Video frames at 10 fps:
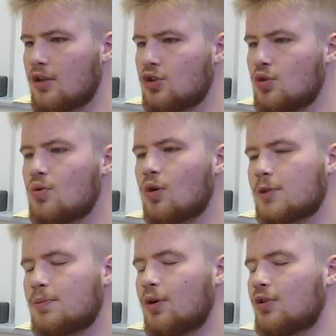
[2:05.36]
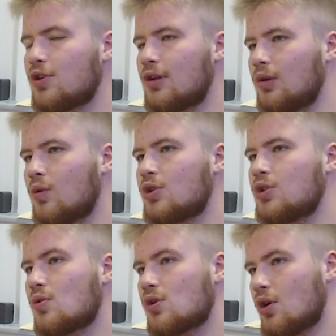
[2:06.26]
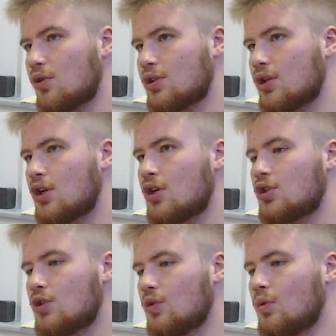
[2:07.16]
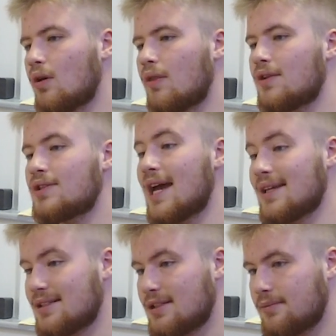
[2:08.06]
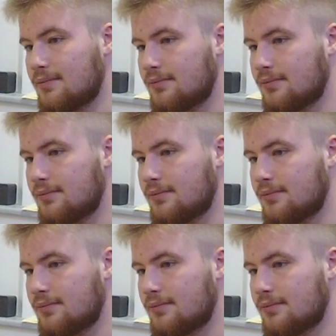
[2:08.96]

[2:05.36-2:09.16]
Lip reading: do not put the Lord your God to the test."